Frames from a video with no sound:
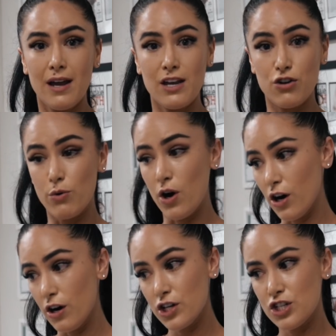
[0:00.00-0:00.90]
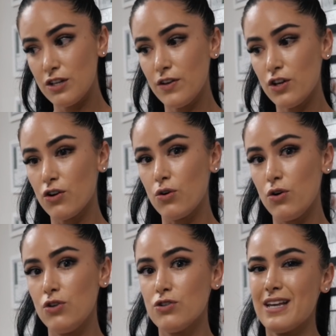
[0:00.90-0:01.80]
you are achieving your
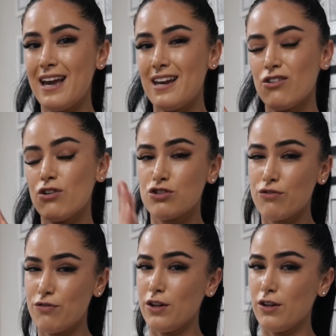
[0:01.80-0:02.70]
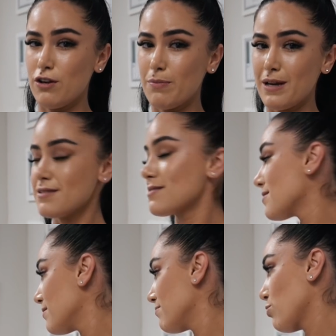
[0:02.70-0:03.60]
goals, and you're also feeling your best
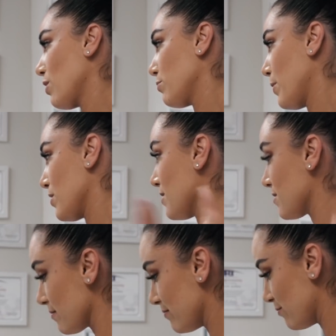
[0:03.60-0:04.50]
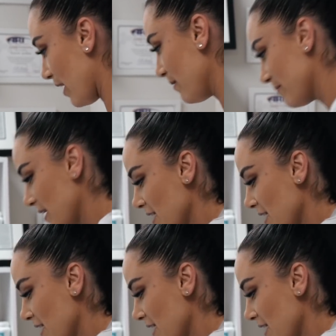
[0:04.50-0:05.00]
throughout the process, right?